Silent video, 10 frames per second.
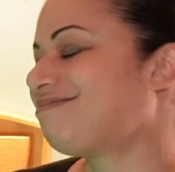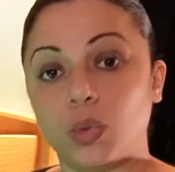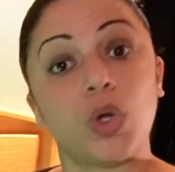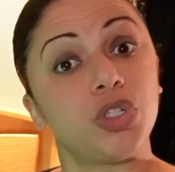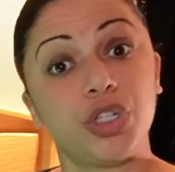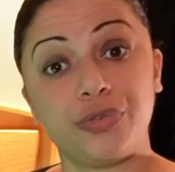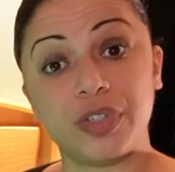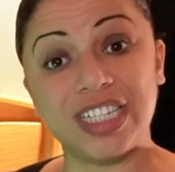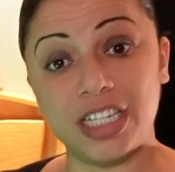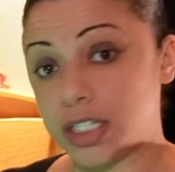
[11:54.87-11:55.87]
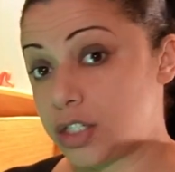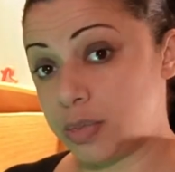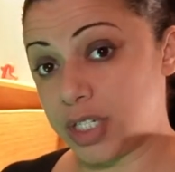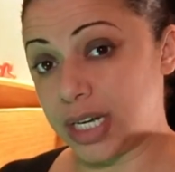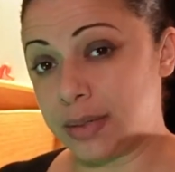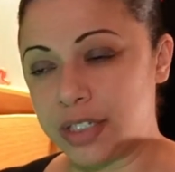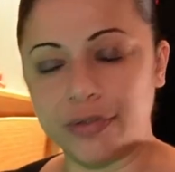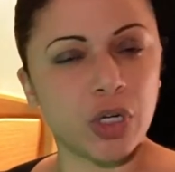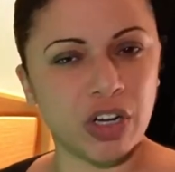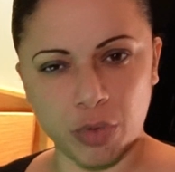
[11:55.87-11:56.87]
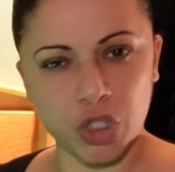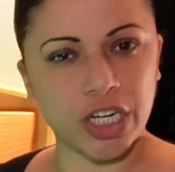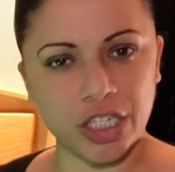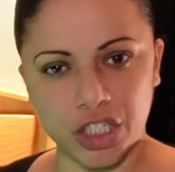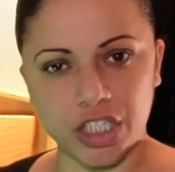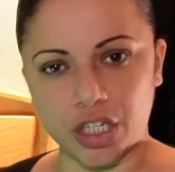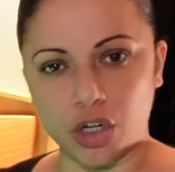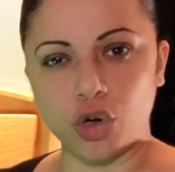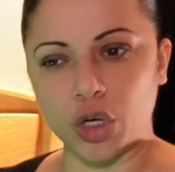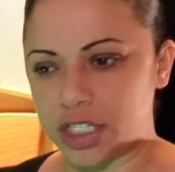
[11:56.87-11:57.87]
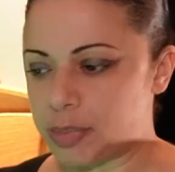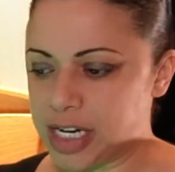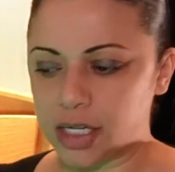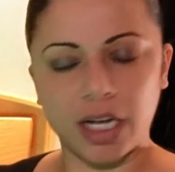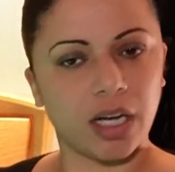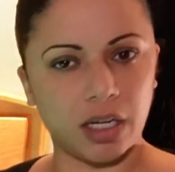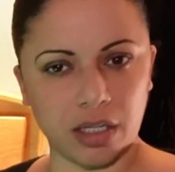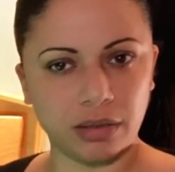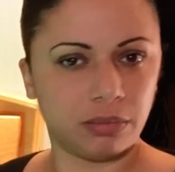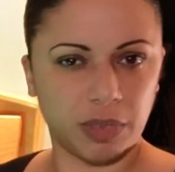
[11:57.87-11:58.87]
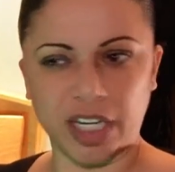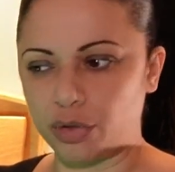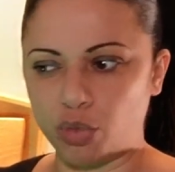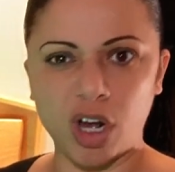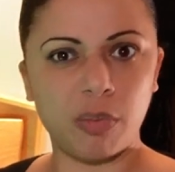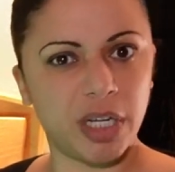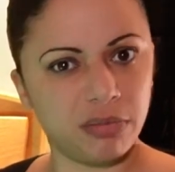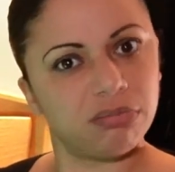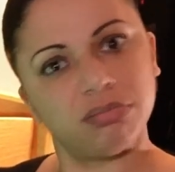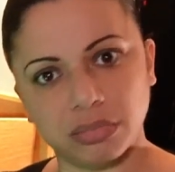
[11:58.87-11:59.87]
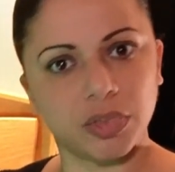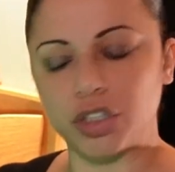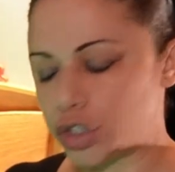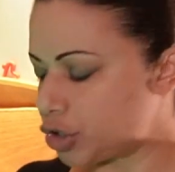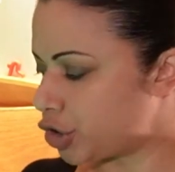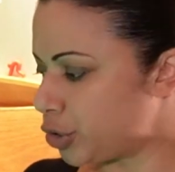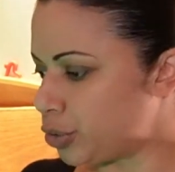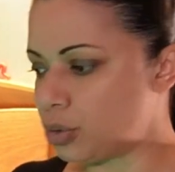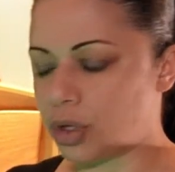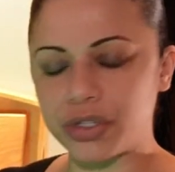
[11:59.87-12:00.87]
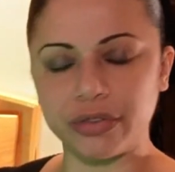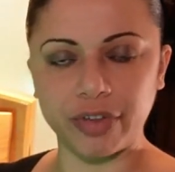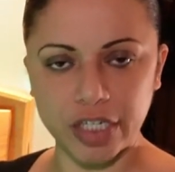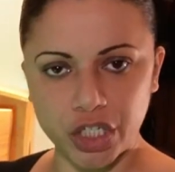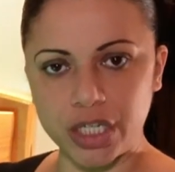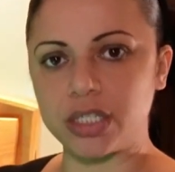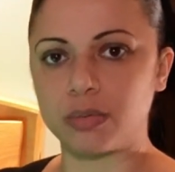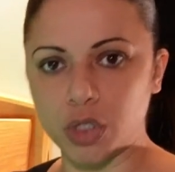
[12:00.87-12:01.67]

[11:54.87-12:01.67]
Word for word: What I'll do for dinner sometimes, if I don't have much energy to cook, is make like a kind of ramen, and just do lots of veggies, some